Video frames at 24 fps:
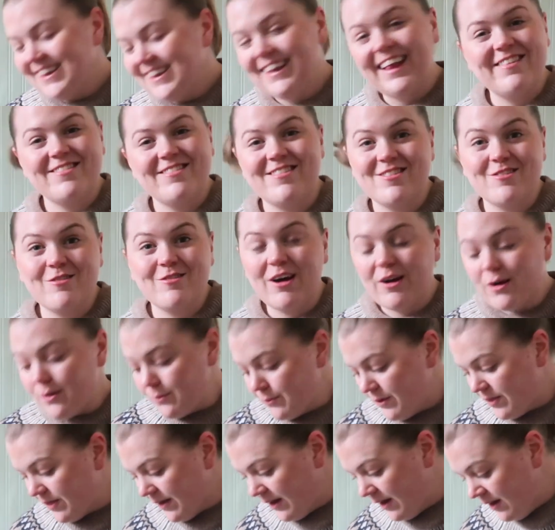let's just crack on
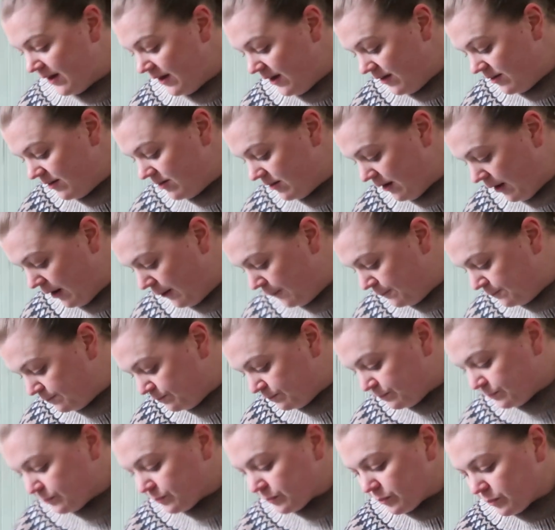with it. So
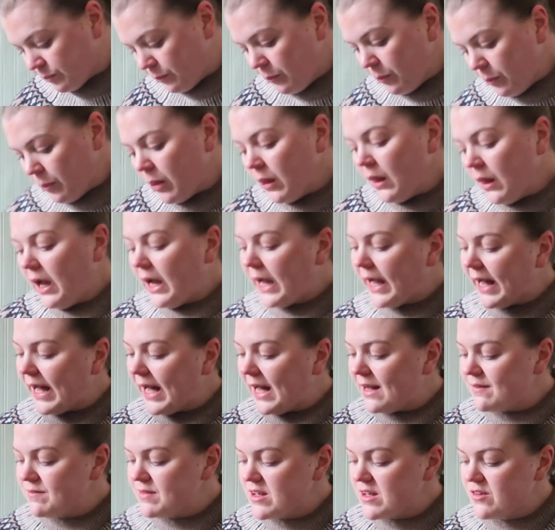I
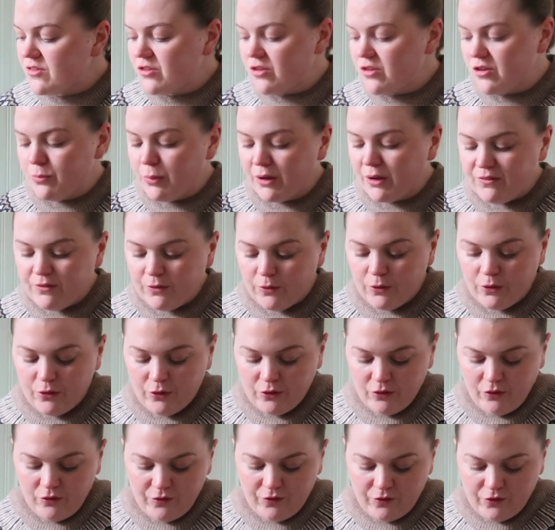have these
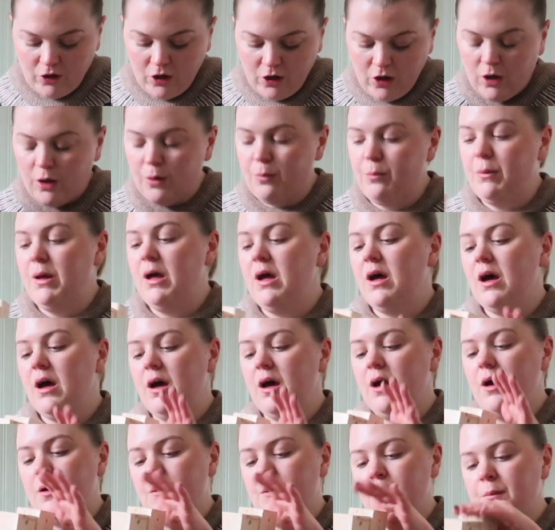2x4s from
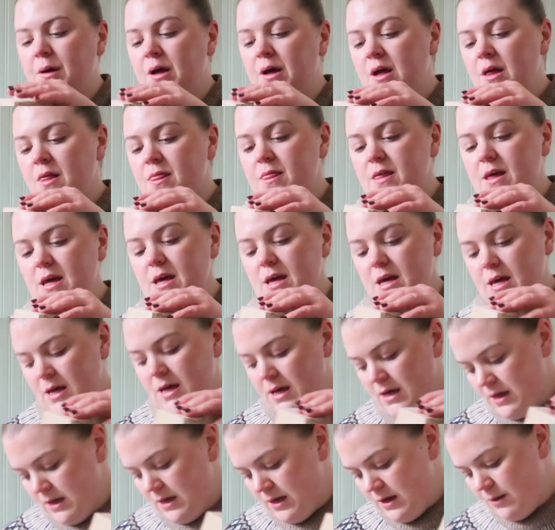the
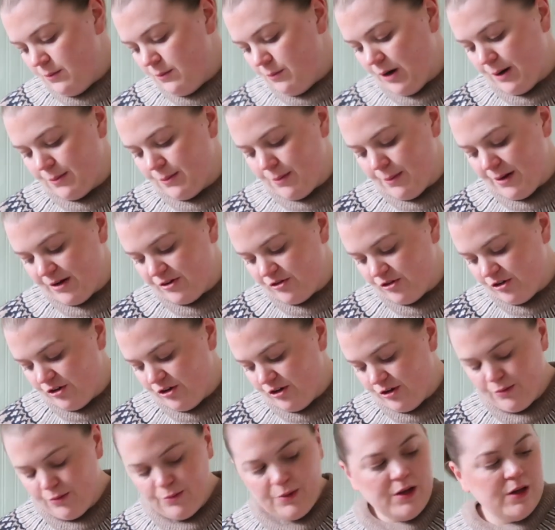primary
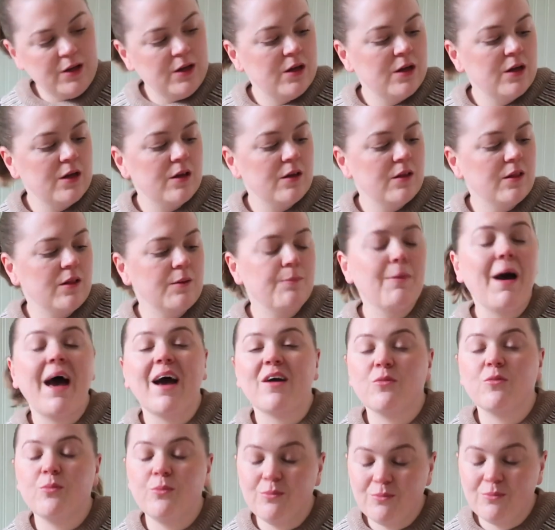bedroom, the Pax